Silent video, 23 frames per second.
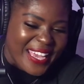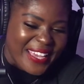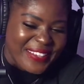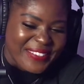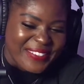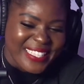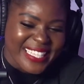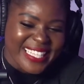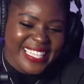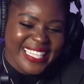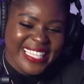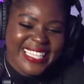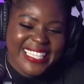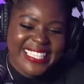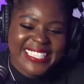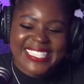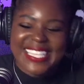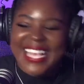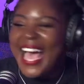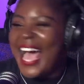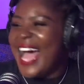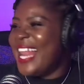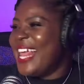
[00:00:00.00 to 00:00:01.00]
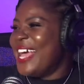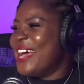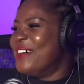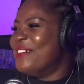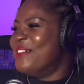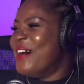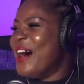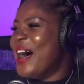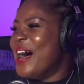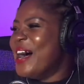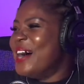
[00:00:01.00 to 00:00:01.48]
I don't care. I was finna
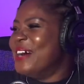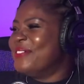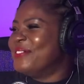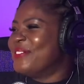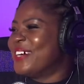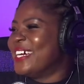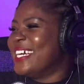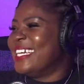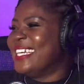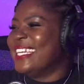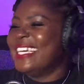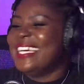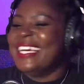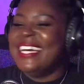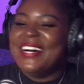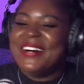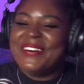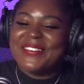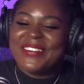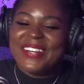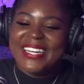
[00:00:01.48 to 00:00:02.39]
save Dr. Bay.